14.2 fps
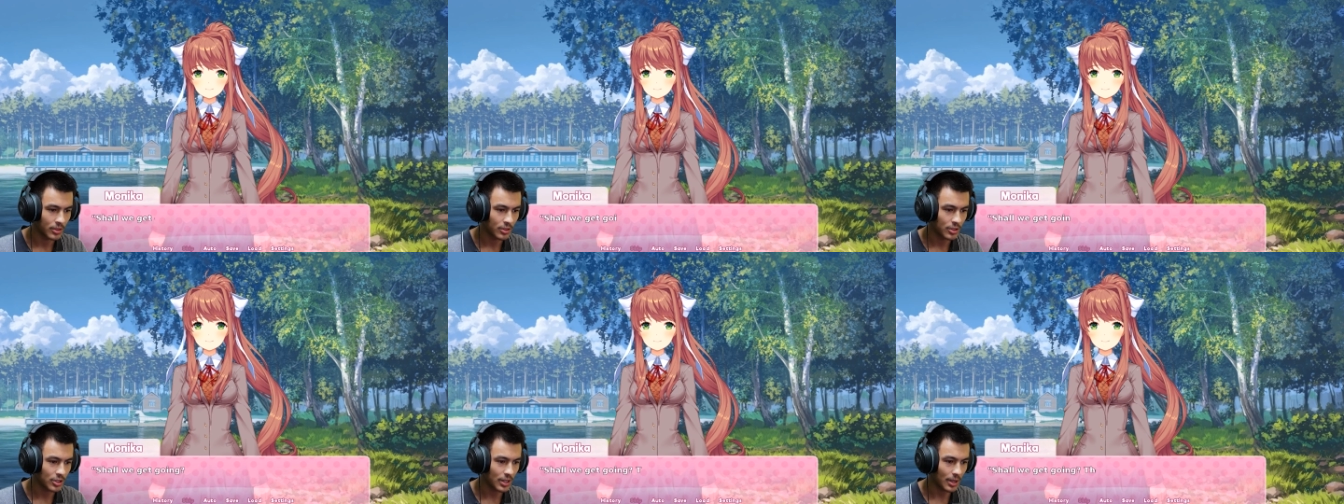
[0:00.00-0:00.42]

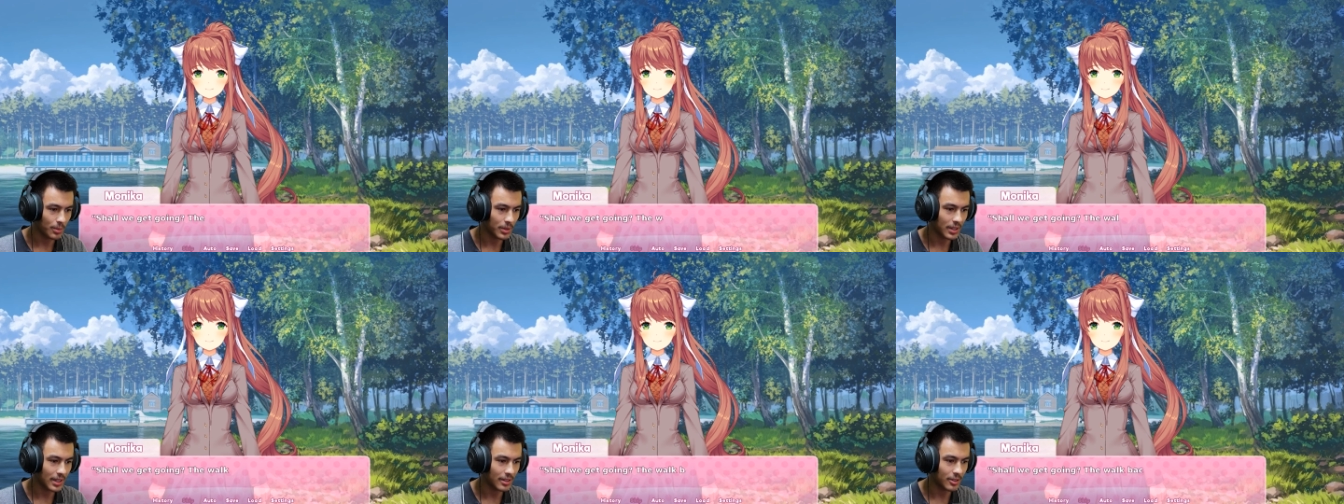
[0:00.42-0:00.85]
Shall we
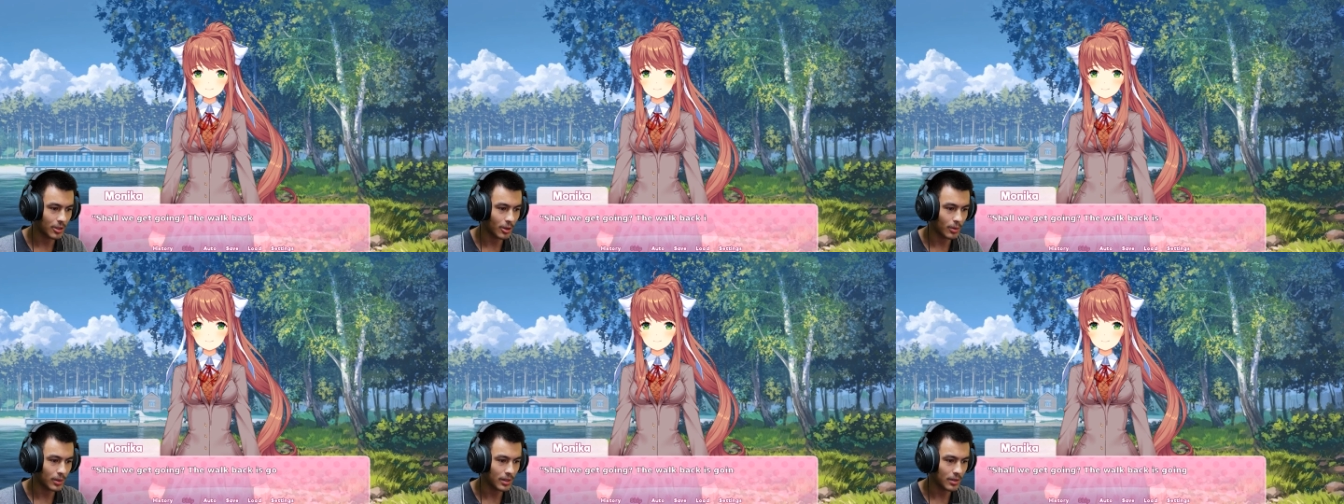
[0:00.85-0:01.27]
get
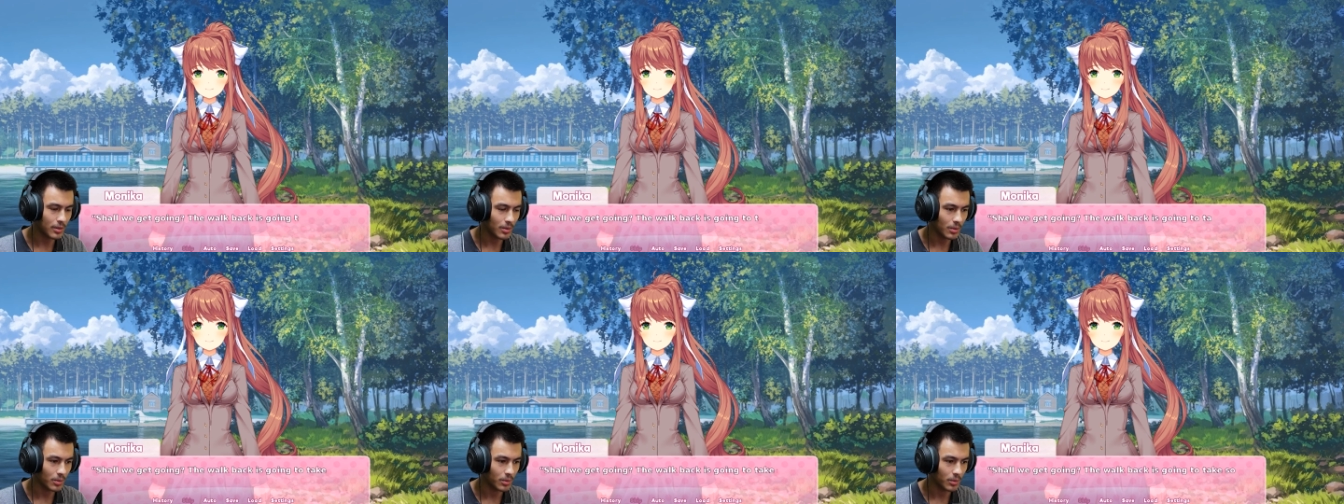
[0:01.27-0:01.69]
going?
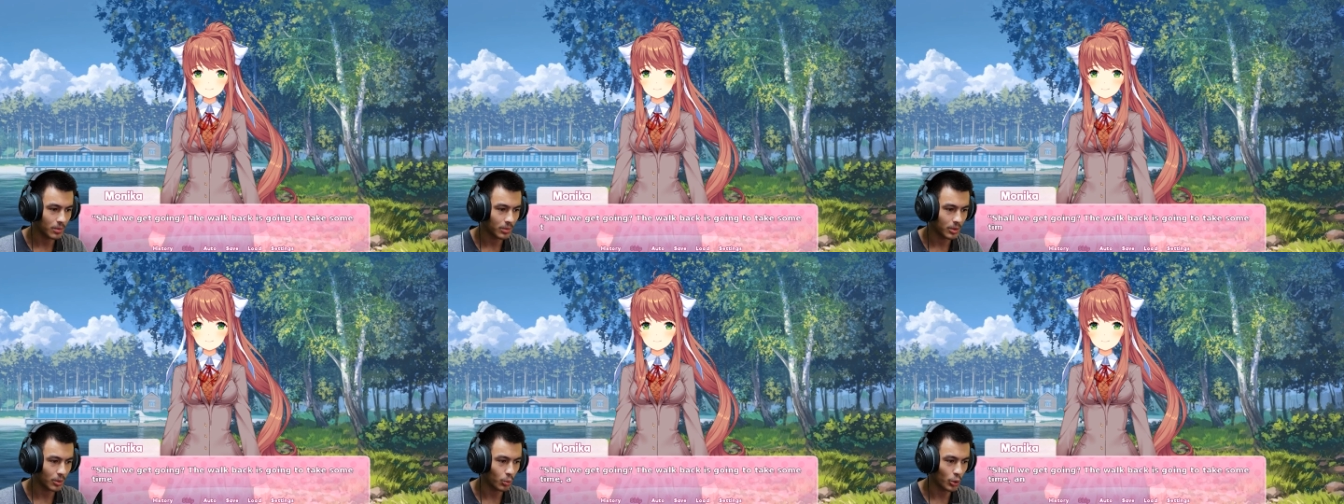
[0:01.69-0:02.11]

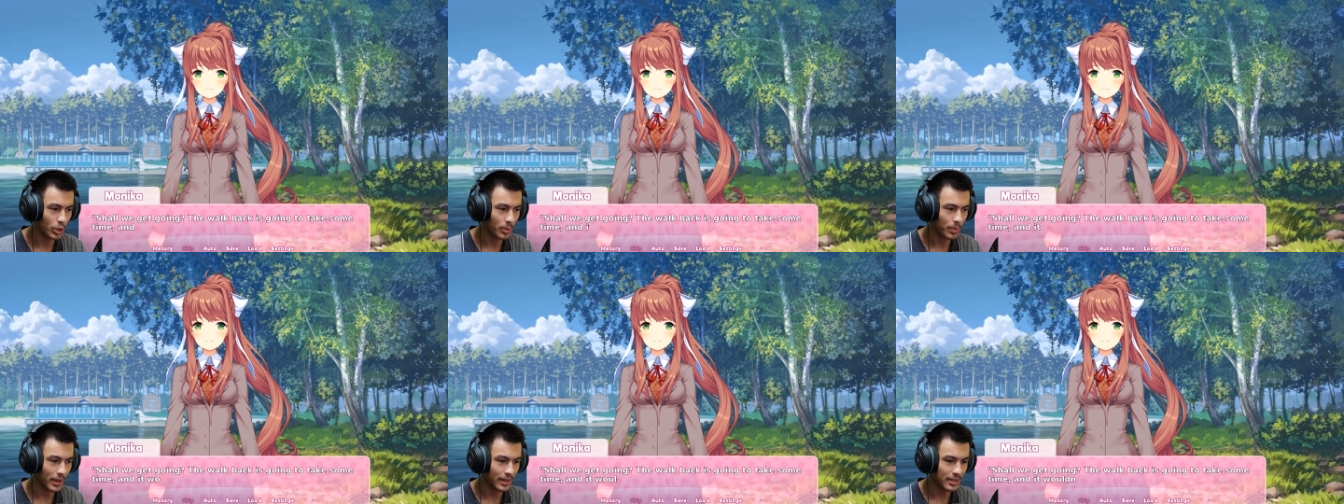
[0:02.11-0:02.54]
The walk
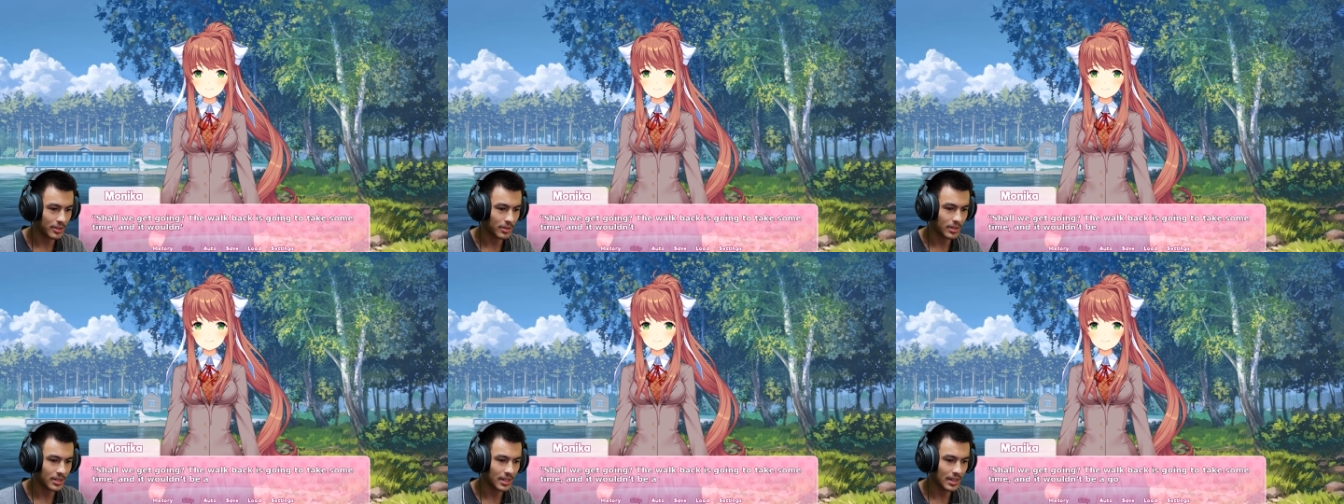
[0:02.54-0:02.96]
back is
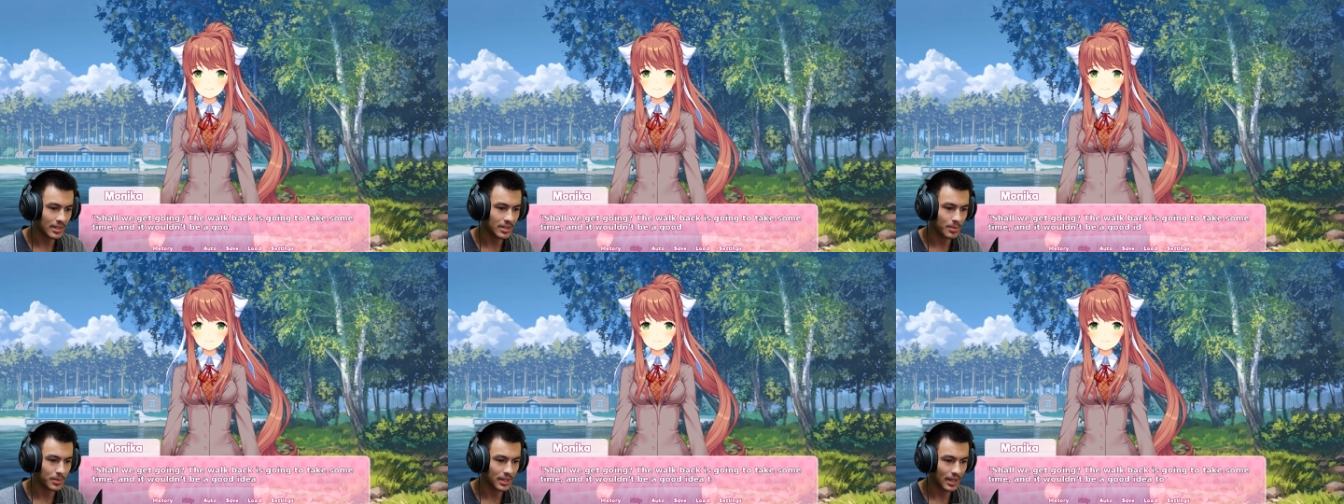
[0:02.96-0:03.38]
going to take
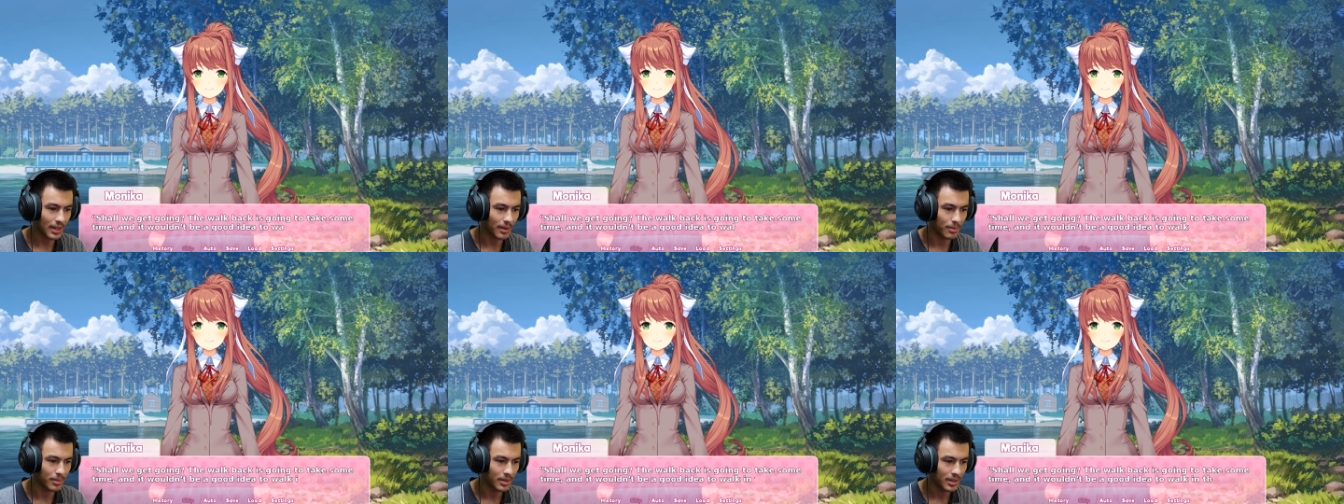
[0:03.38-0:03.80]
some
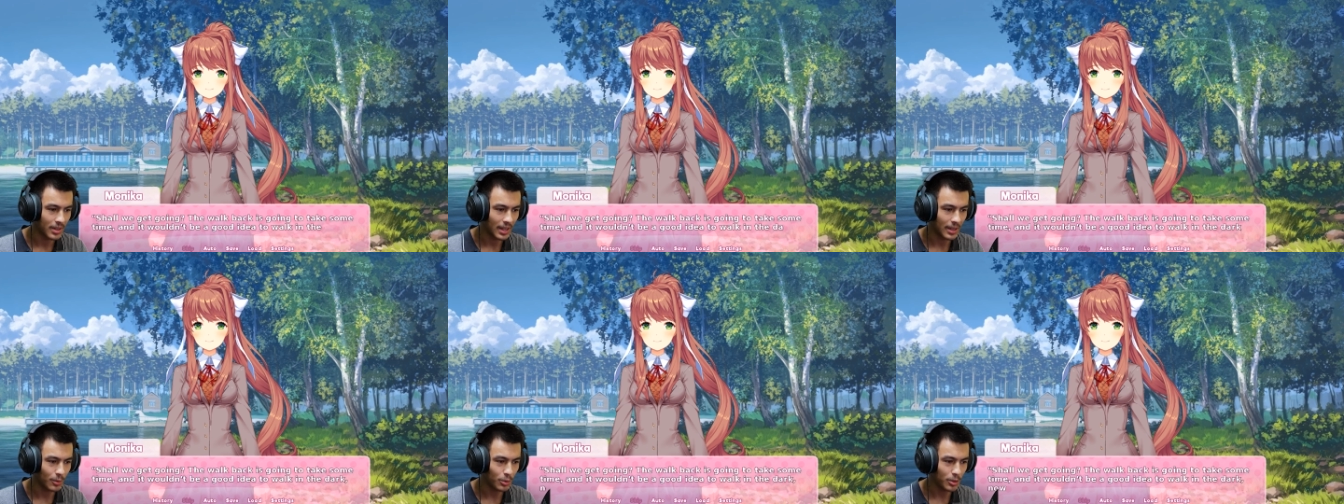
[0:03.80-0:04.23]
time,
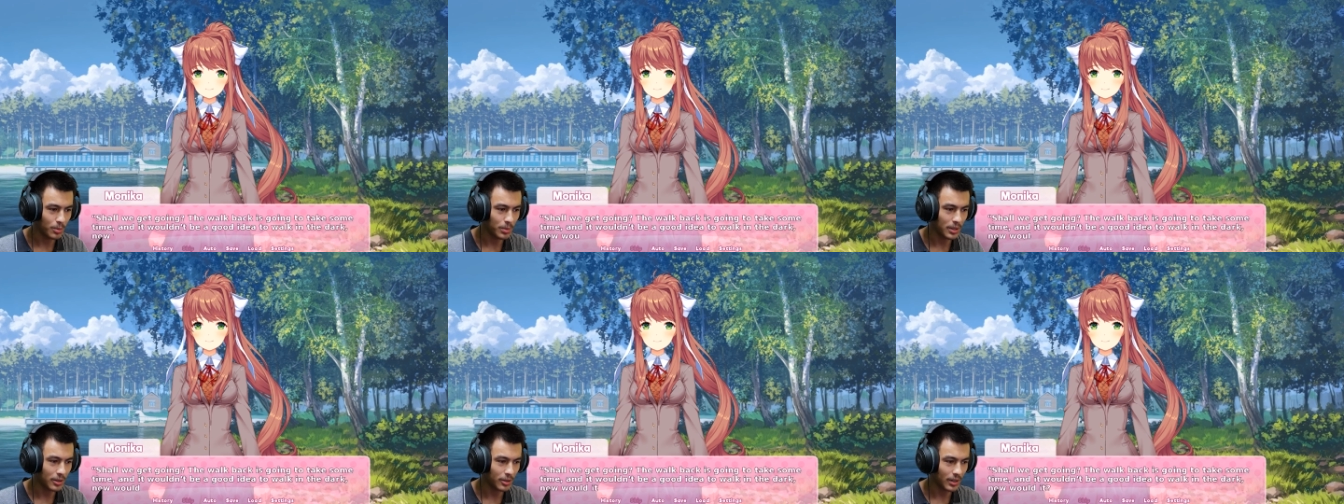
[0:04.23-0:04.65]
and it wouldn't
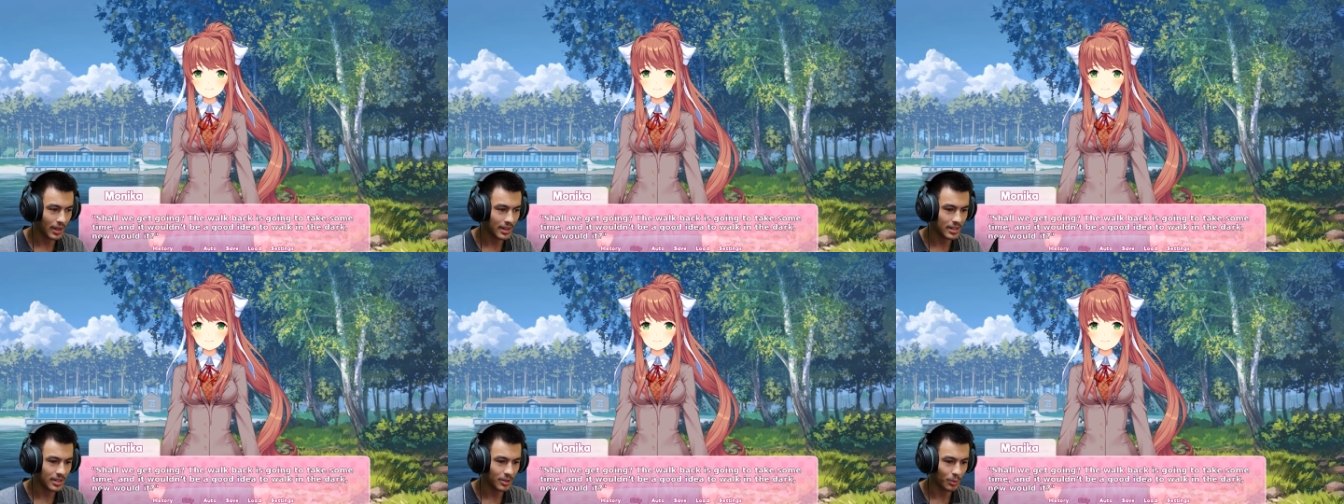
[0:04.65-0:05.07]
be a good
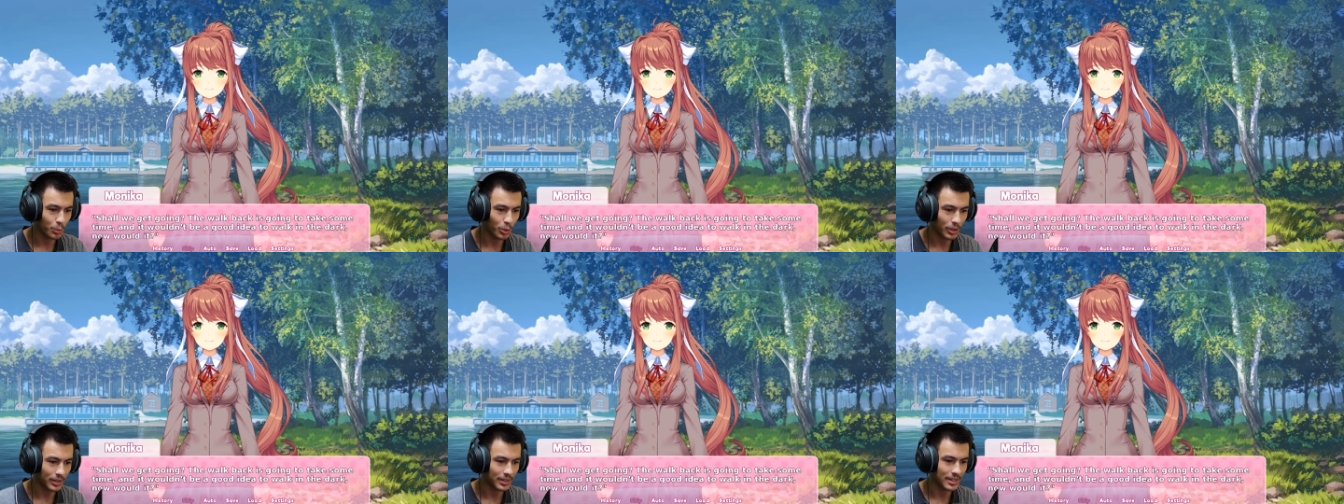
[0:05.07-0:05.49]
idea to
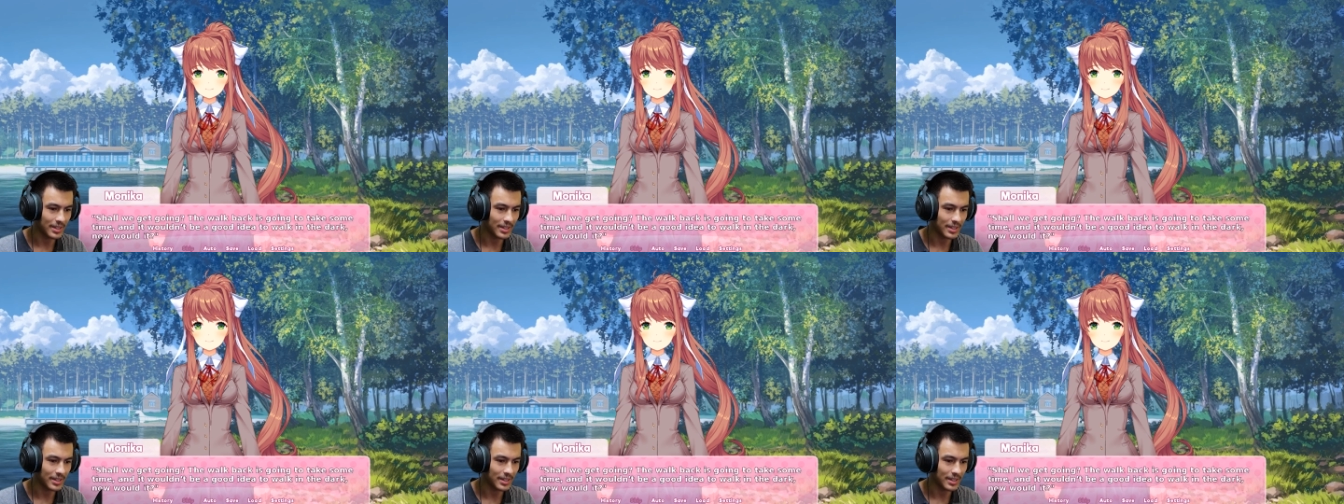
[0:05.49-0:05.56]
walk in the